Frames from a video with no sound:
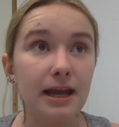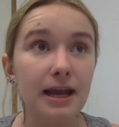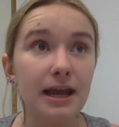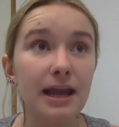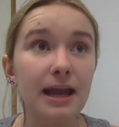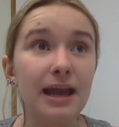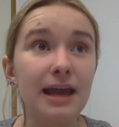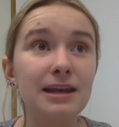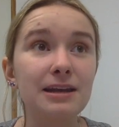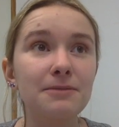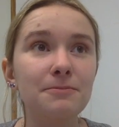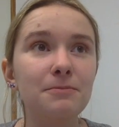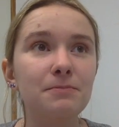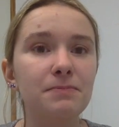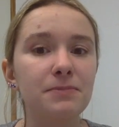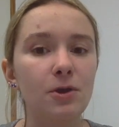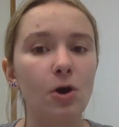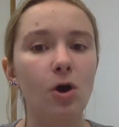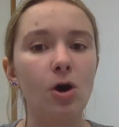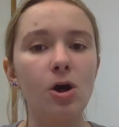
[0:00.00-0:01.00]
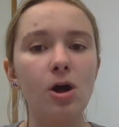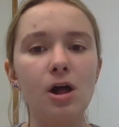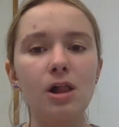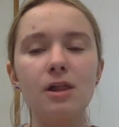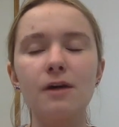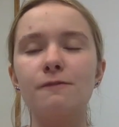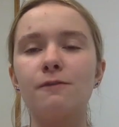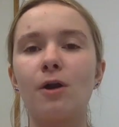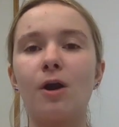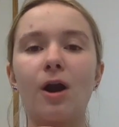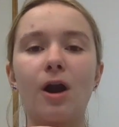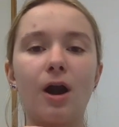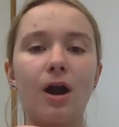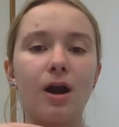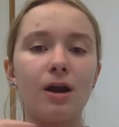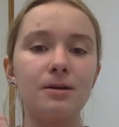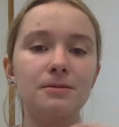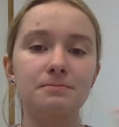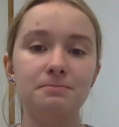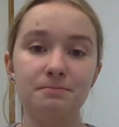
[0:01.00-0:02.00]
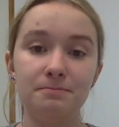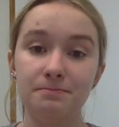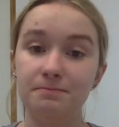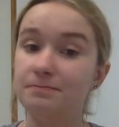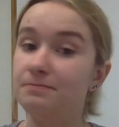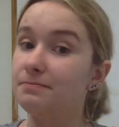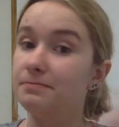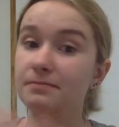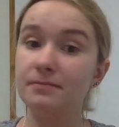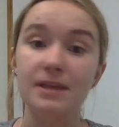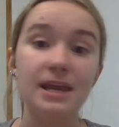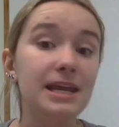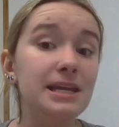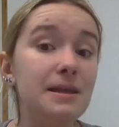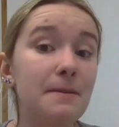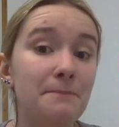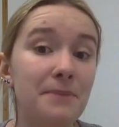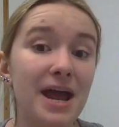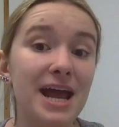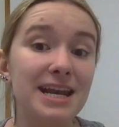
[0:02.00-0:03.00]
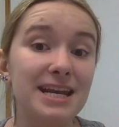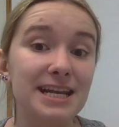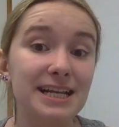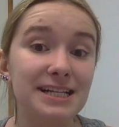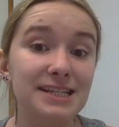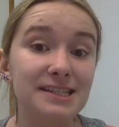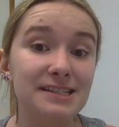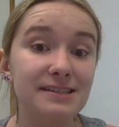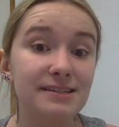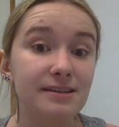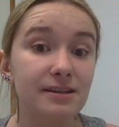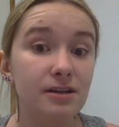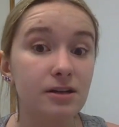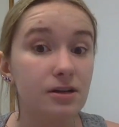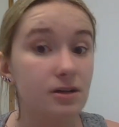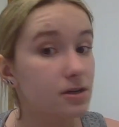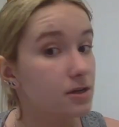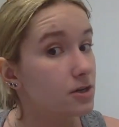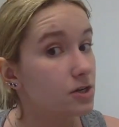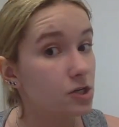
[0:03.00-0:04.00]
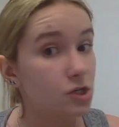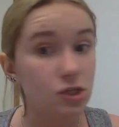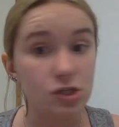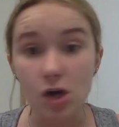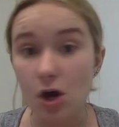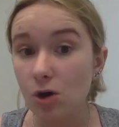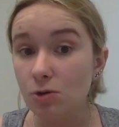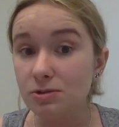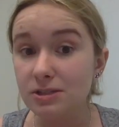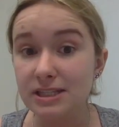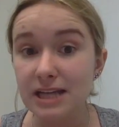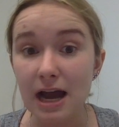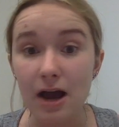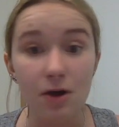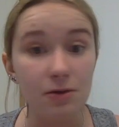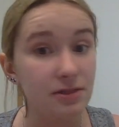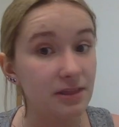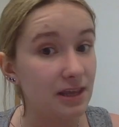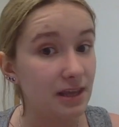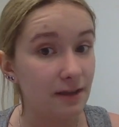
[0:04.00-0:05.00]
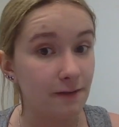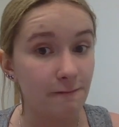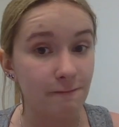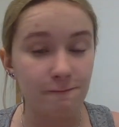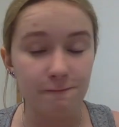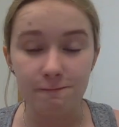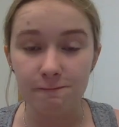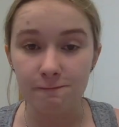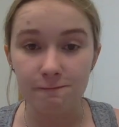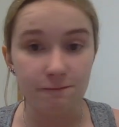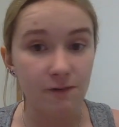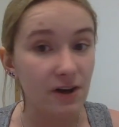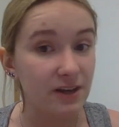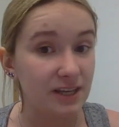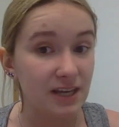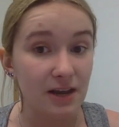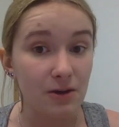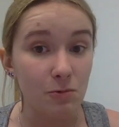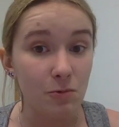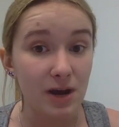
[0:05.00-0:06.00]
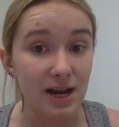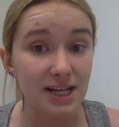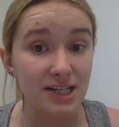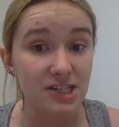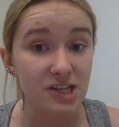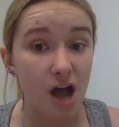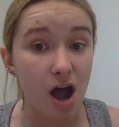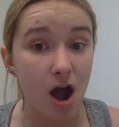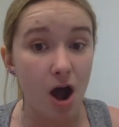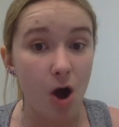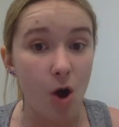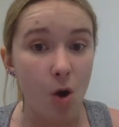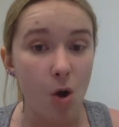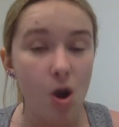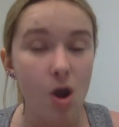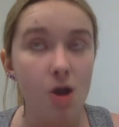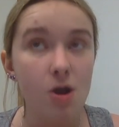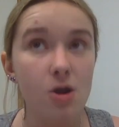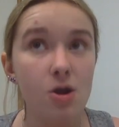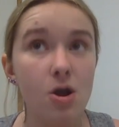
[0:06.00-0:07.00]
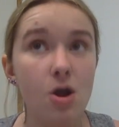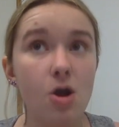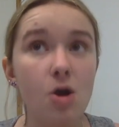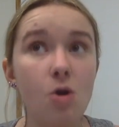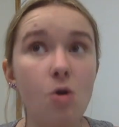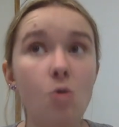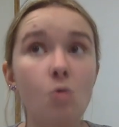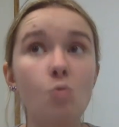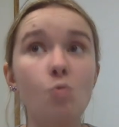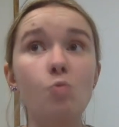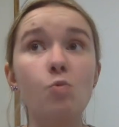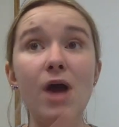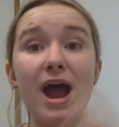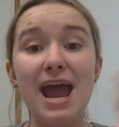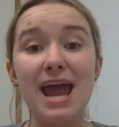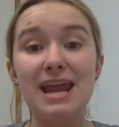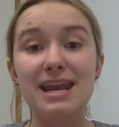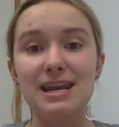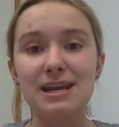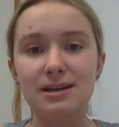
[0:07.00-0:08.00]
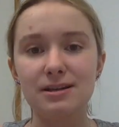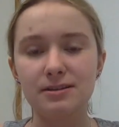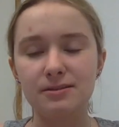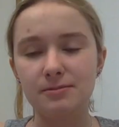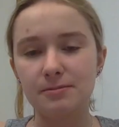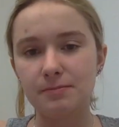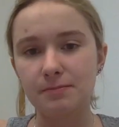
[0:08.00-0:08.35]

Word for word: And all of her independence goes down the fucking window when